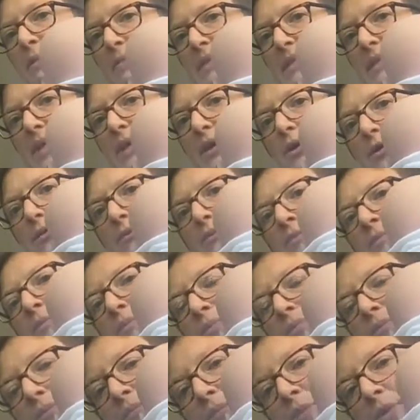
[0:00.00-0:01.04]
up still.
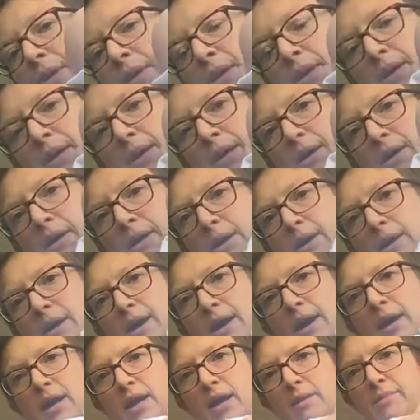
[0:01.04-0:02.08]

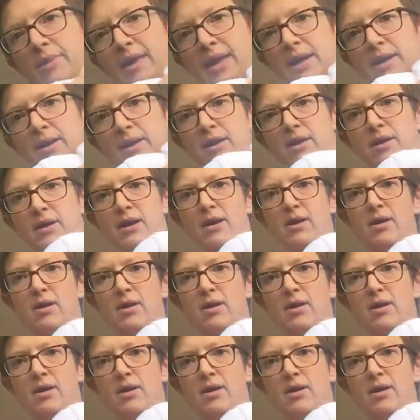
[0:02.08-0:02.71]
And then,